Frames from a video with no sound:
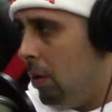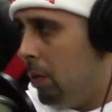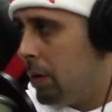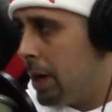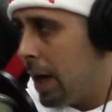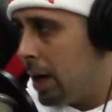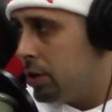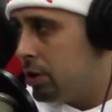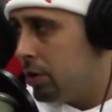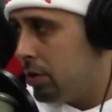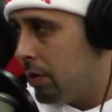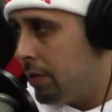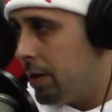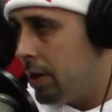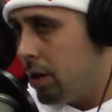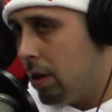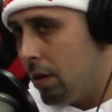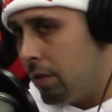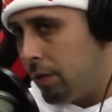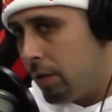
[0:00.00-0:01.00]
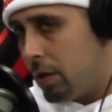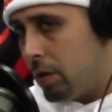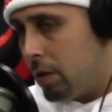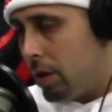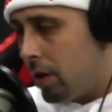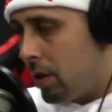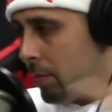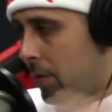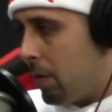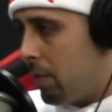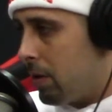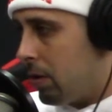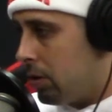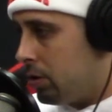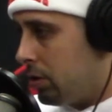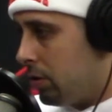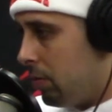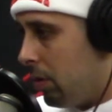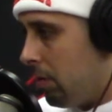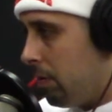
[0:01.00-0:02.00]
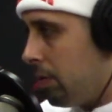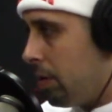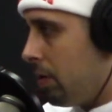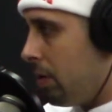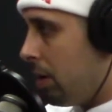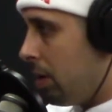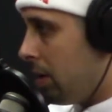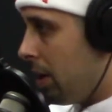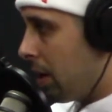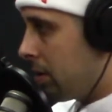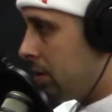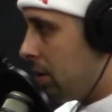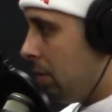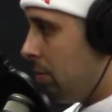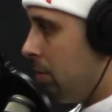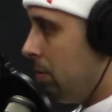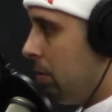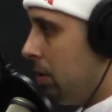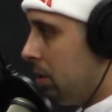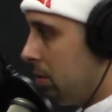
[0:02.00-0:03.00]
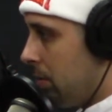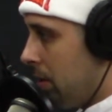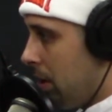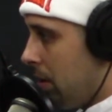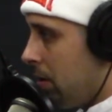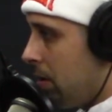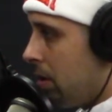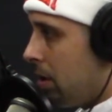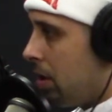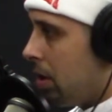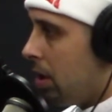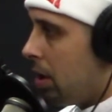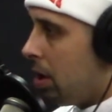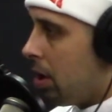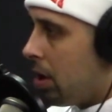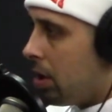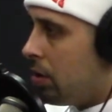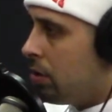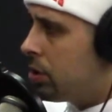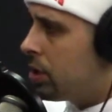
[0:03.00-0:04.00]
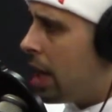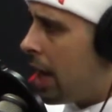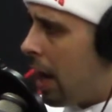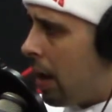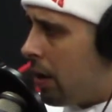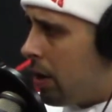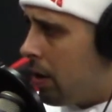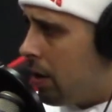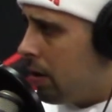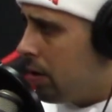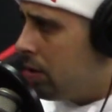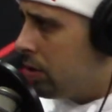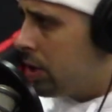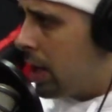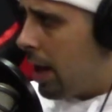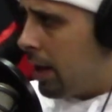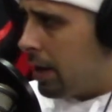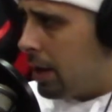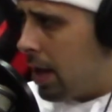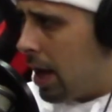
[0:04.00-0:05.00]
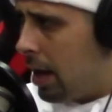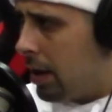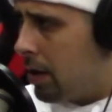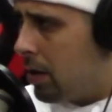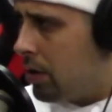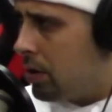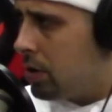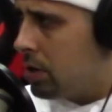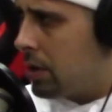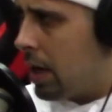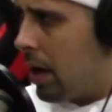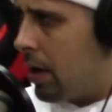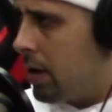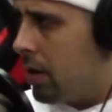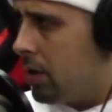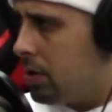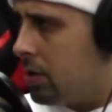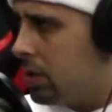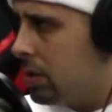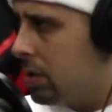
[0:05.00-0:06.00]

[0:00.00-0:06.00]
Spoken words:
We gotta shoot a video for you here, man. We're gonna shoot one for you here next couple of weeks, bro. Hey. You stay out here? You stay out in Cali, or you just out here just?